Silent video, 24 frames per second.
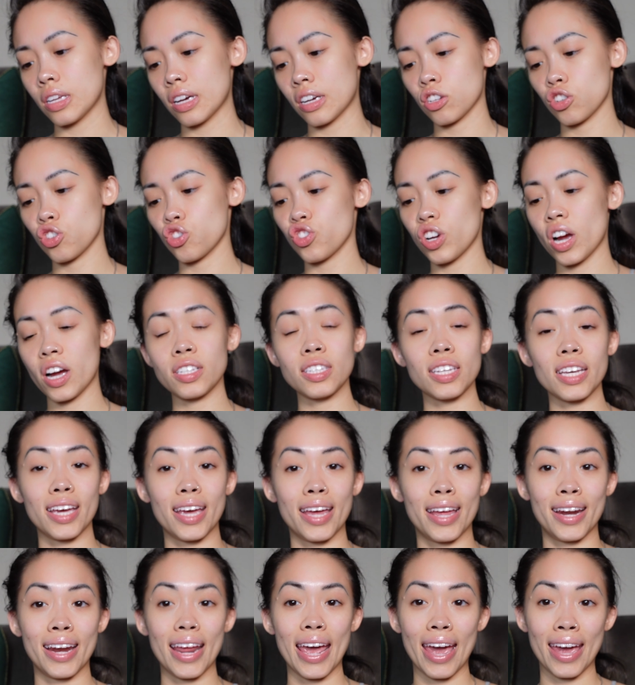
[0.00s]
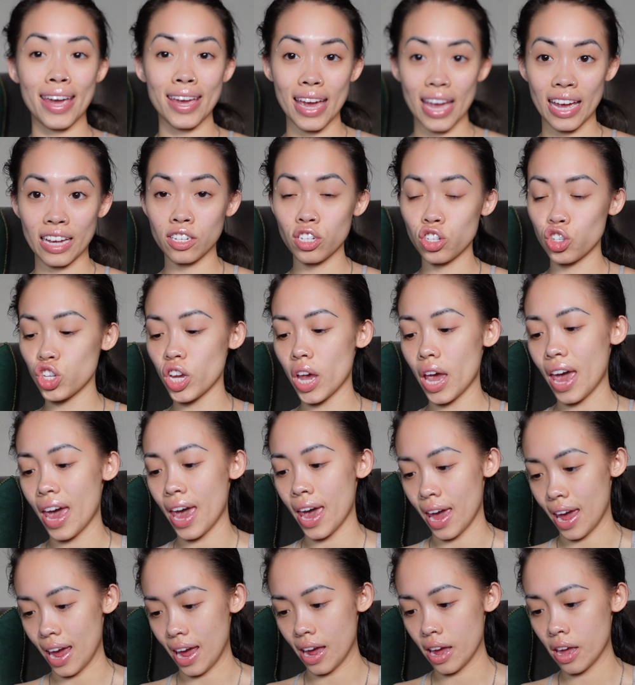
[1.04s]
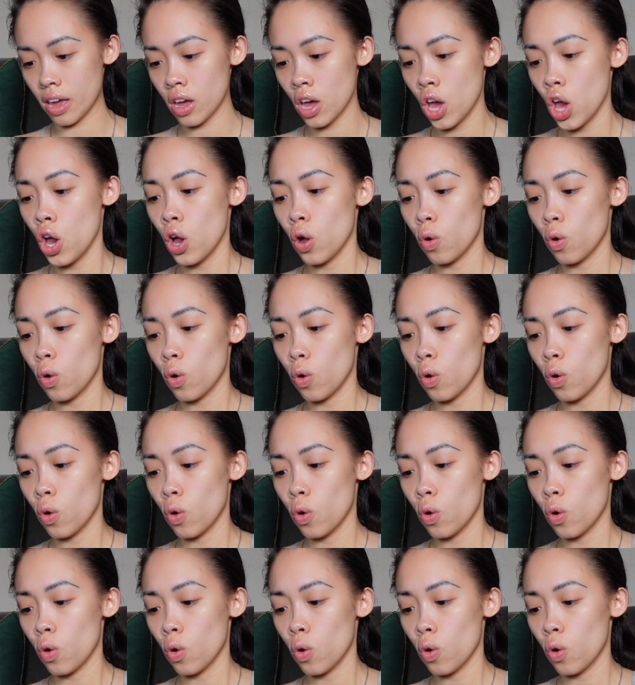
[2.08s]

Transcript: extract and AHA,